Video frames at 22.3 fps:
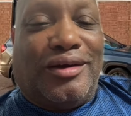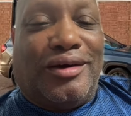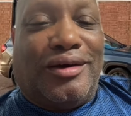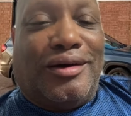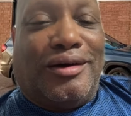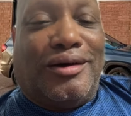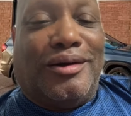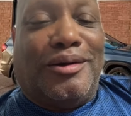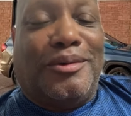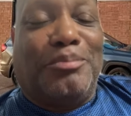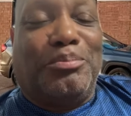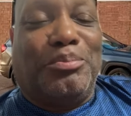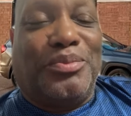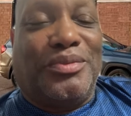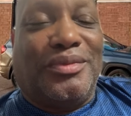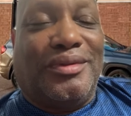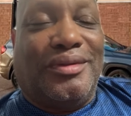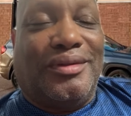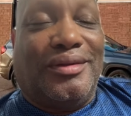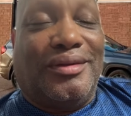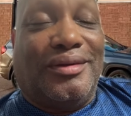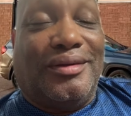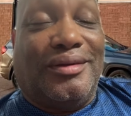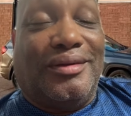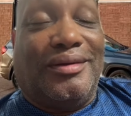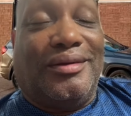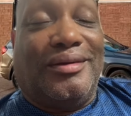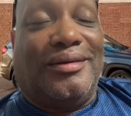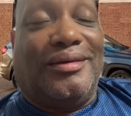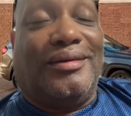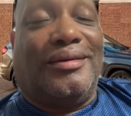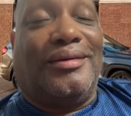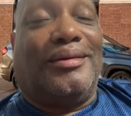a
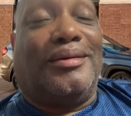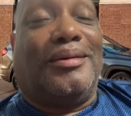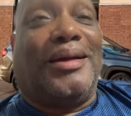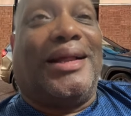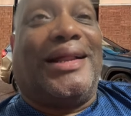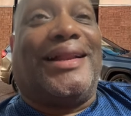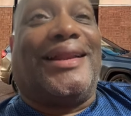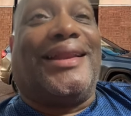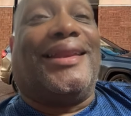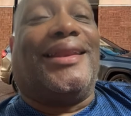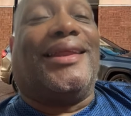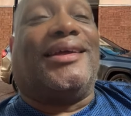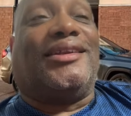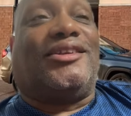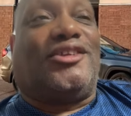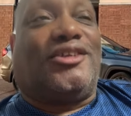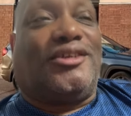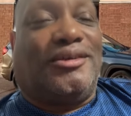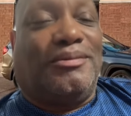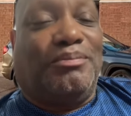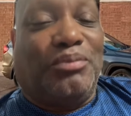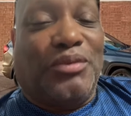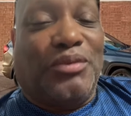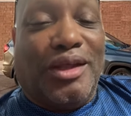glitch.